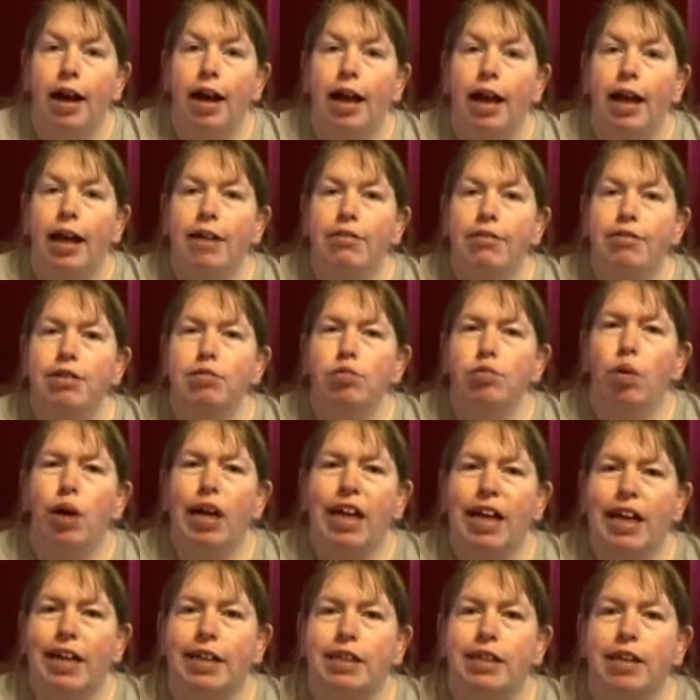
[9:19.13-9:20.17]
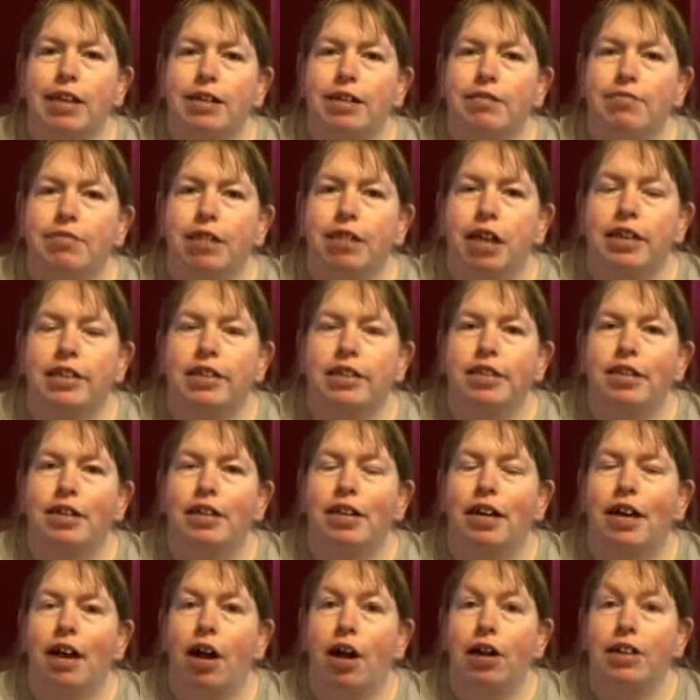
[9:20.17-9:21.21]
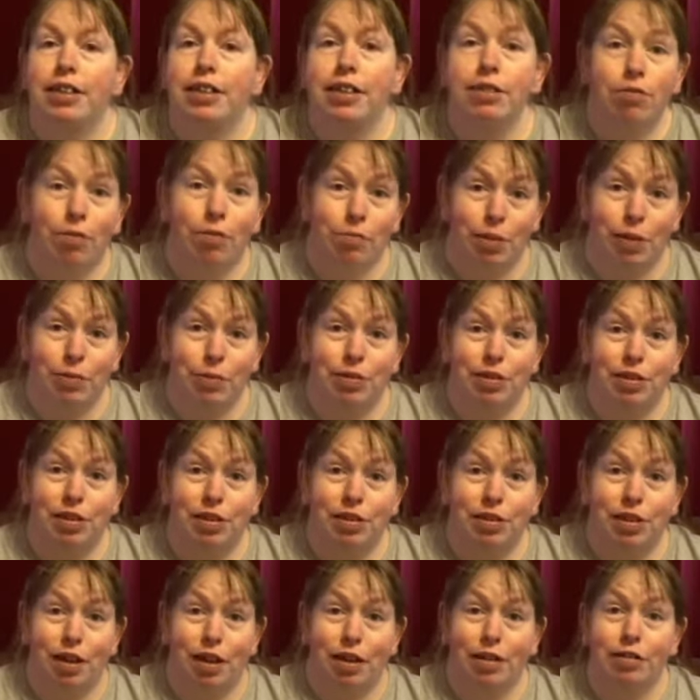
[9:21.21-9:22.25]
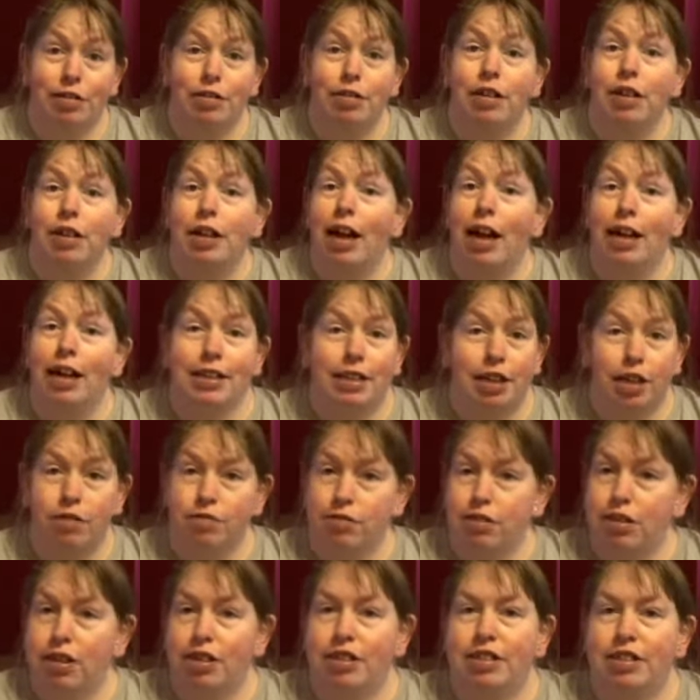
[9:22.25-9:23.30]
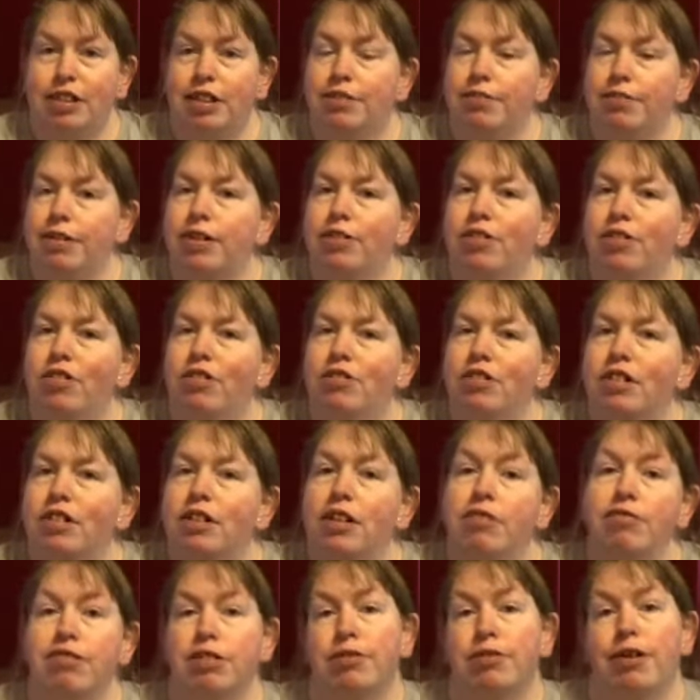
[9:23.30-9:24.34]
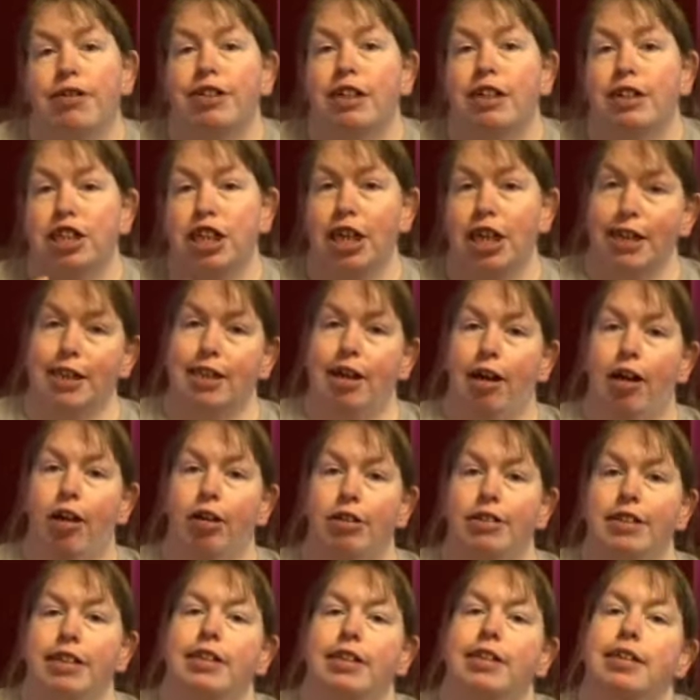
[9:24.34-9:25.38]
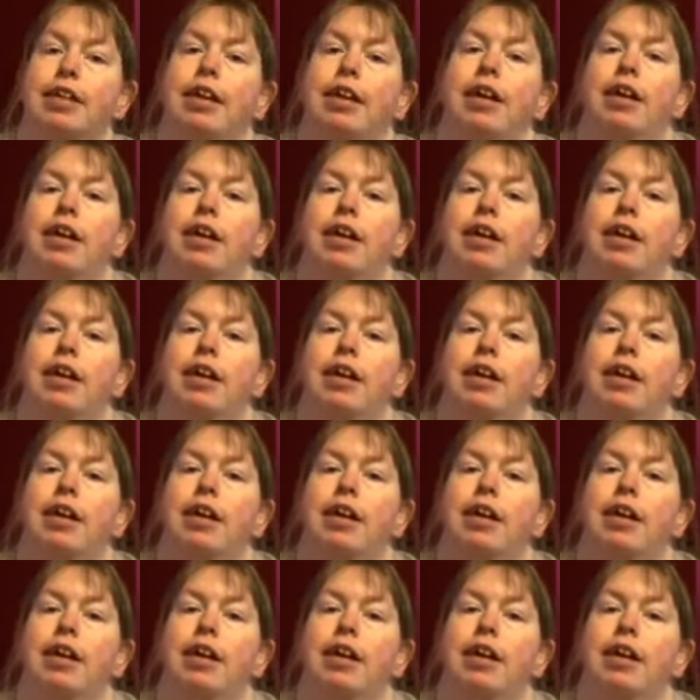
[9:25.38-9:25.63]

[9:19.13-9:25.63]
It was weird. I didn't want people to know, and no one noticed, thank God, because I was wearing a chest harness.